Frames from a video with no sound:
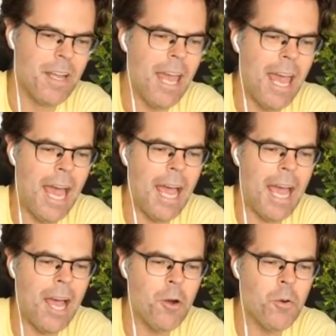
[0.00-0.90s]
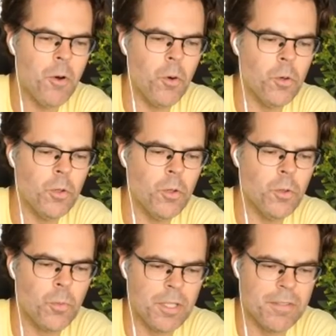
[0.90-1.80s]
how, how old
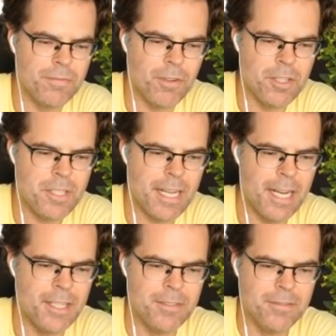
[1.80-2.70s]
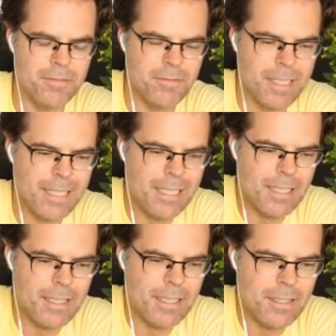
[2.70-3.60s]
were the first kind of
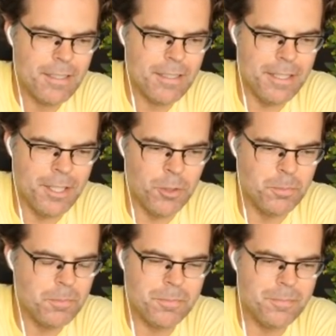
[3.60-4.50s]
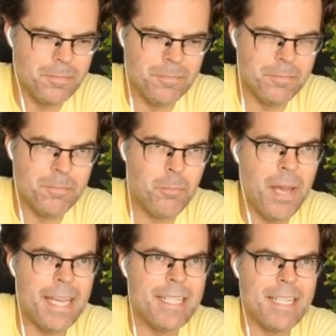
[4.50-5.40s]
you know
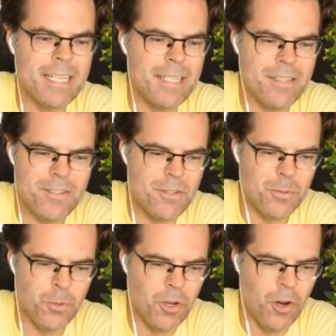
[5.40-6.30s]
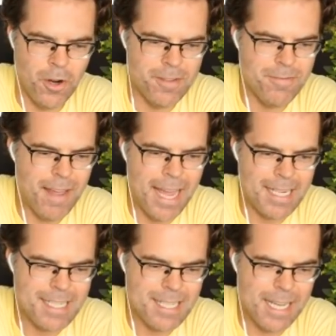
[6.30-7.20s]
paintings or
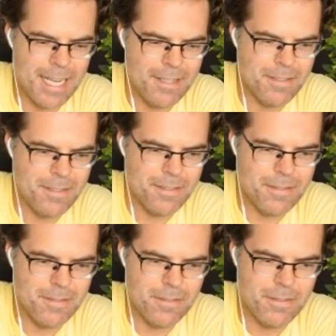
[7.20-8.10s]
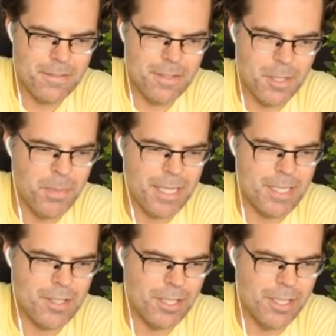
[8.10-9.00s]
artifacts that
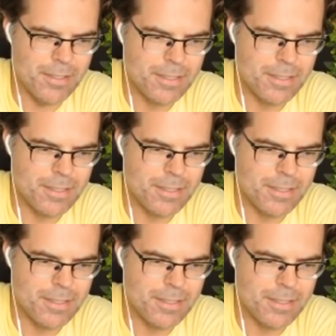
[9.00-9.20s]
depicted her?